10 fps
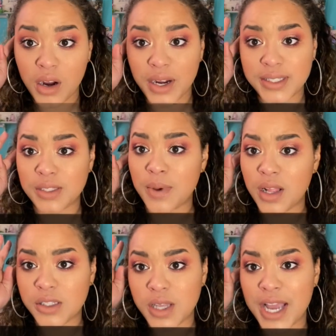All right,
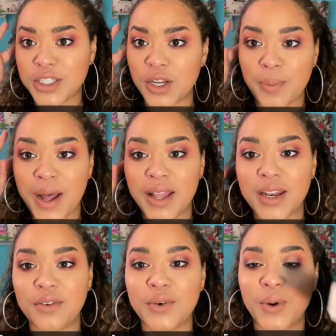smallest eyeshadow
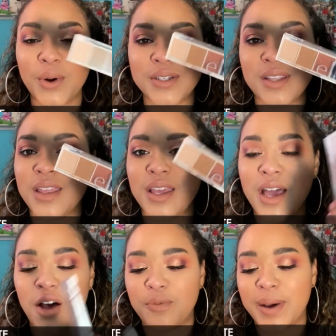palette, of course, the
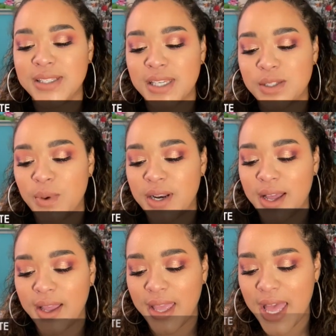e.l.f. Bite Size one.
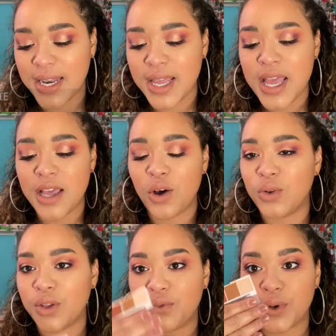Again,
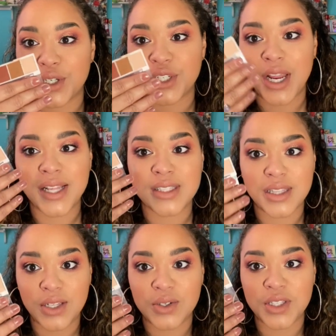only four shades,
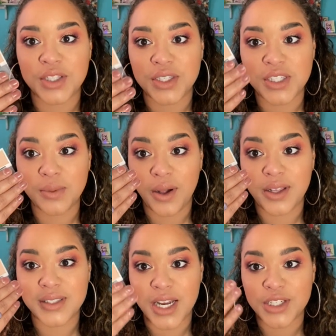literally the
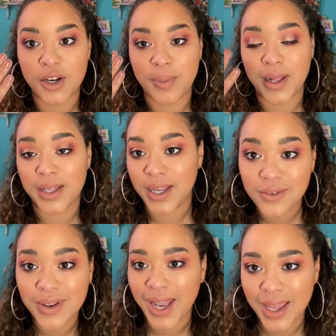smallest eyeshadow palette
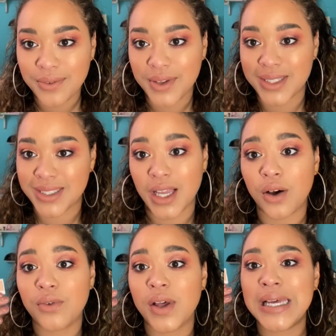of life
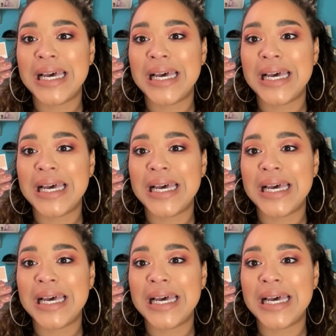itself.